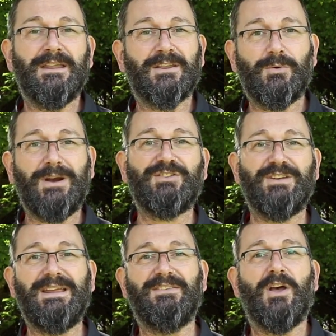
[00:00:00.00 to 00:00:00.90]
The
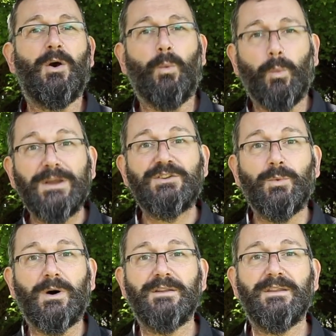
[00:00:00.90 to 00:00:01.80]
question is, which
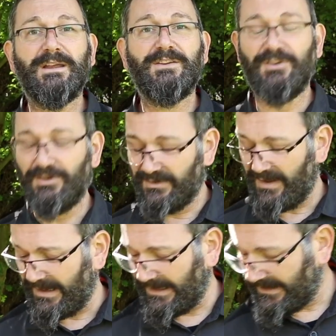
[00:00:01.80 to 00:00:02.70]
one do you
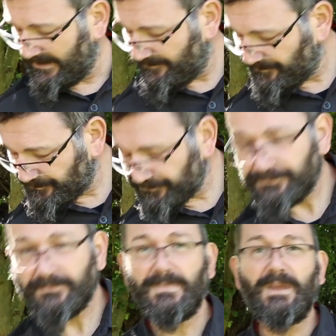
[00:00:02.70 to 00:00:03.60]
take?
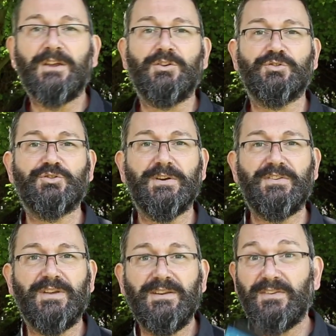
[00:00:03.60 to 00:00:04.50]
Your
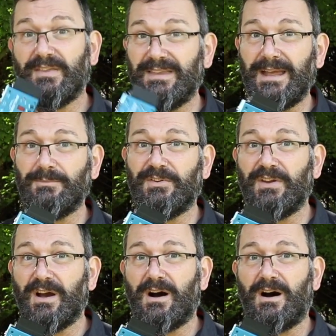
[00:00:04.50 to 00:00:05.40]
choice is the M
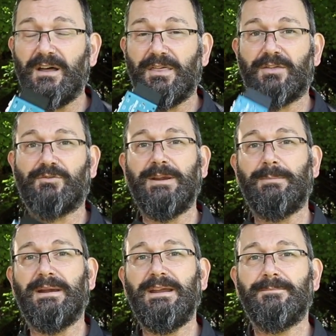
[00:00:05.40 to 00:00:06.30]
T R three
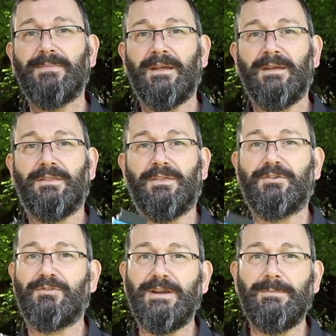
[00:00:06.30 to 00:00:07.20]
B, the
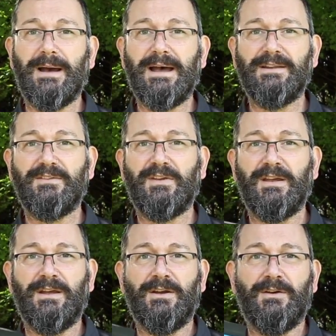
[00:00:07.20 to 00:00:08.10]
three band
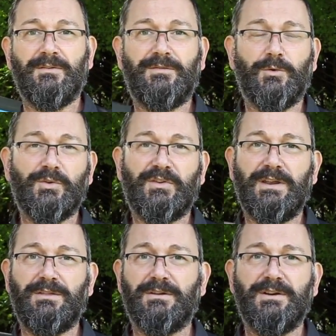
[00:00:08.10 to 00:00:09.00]
forty,
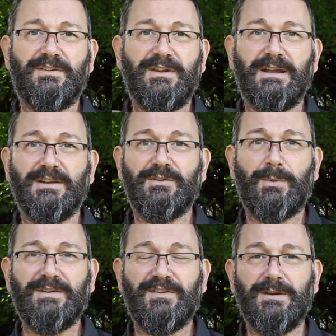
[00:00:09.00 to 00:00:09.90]
thirty and
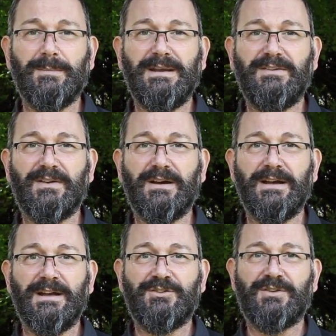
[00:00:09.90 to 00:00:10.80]
twenty meter
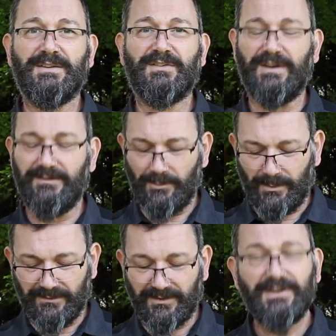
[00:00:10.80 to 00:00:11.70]
transceiver
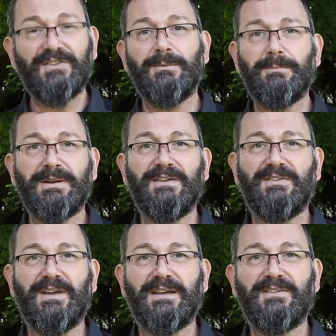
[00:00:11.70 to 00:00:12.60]
with a very
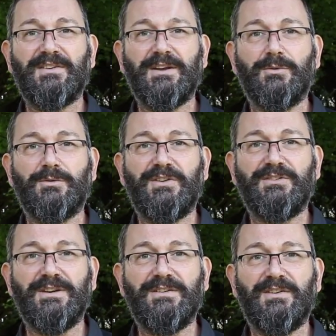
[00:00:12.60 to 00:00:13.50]
simplistic single
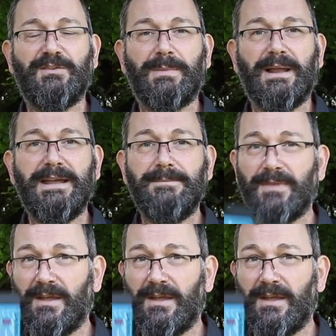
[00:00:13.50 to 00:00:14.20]
digit display.